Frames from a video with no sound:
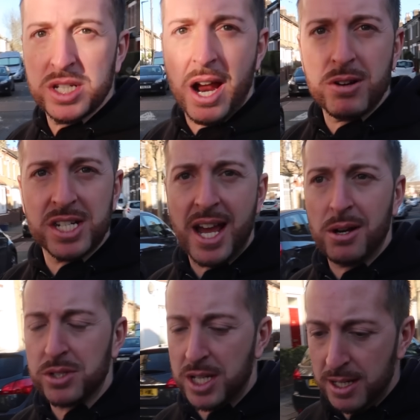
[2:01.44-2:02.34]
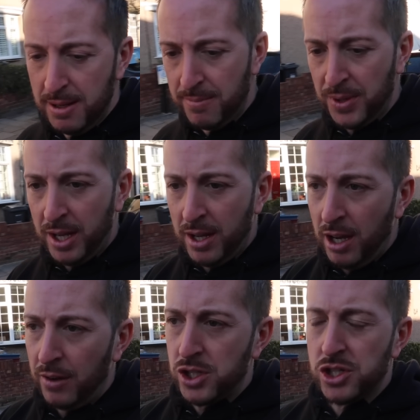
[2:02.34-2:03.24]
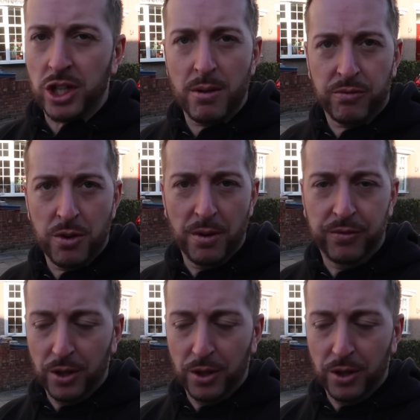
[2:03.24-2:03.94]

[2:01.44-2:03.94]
terraced housing. I've just come from a